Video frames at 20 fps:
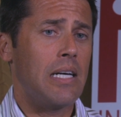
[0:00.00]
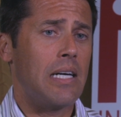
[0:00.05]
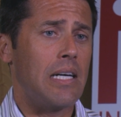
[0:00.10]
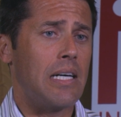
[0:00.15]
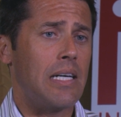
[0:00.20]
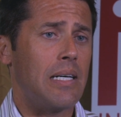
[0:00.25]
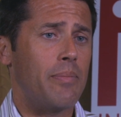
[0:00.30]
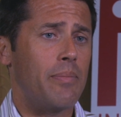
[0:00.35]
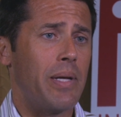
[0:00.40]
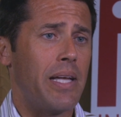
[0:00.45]

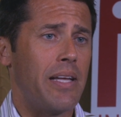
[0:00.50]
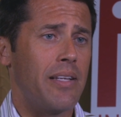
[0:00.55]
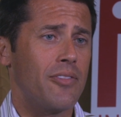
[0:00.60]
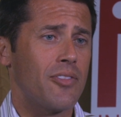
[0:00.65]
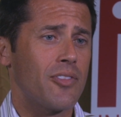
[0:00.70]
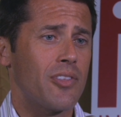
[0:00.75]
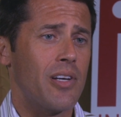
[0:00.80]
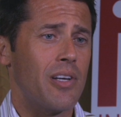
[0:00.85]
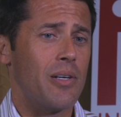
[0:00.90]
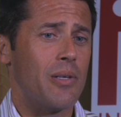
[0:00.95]
And
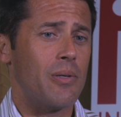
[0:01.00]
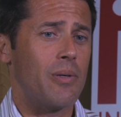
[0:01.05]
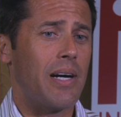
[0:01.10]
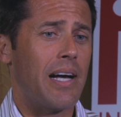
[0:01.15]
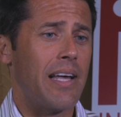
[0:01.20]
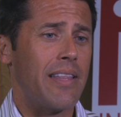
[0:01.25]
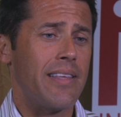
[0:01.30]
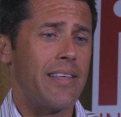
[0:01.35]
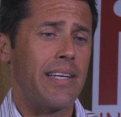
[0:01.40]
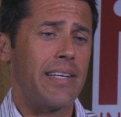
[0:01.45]
so
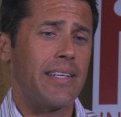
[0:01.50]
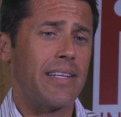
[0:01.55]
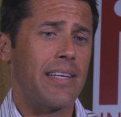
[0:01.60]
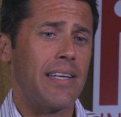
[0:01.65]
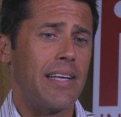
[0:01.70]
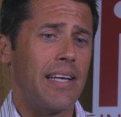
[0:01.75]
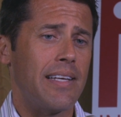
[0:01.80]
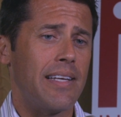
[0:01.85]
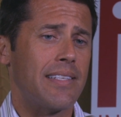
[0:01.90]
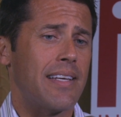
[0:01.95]
I think,
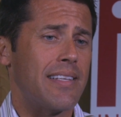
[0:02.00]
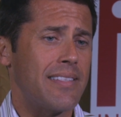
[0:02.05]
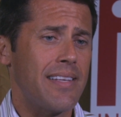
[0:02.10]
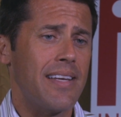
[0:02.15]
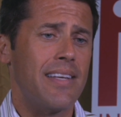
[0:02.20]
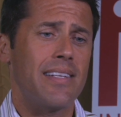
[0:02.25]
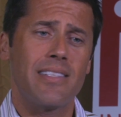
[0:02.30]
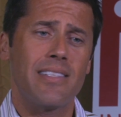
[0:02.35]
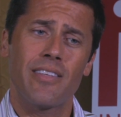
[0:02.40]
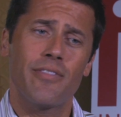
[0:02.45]
as I
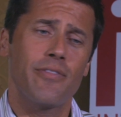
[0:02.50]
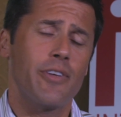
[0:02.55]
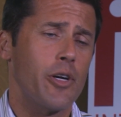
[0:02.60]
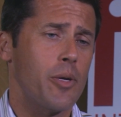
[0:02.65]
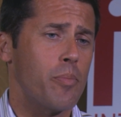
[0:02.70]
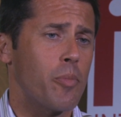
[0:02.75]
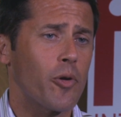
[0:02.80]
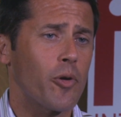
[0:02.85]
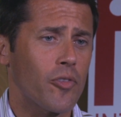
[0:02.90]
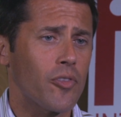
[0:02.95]
said, it's a
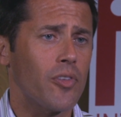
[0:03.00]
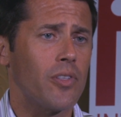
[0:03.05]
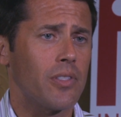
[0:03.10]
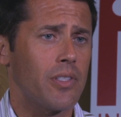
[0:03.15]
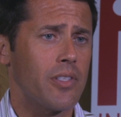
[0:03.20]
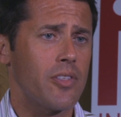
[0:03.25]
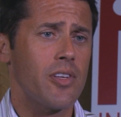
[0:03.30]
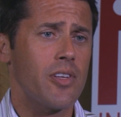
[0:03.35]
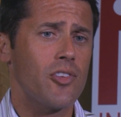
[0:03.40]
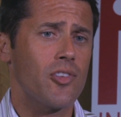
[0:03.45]
very personal
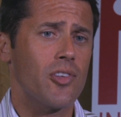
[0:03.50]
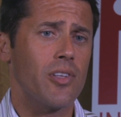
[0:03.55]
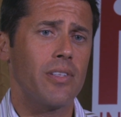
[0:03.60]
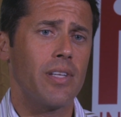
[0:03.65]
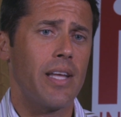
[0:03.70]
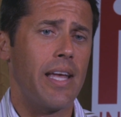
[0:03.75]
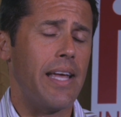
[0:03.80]
decision,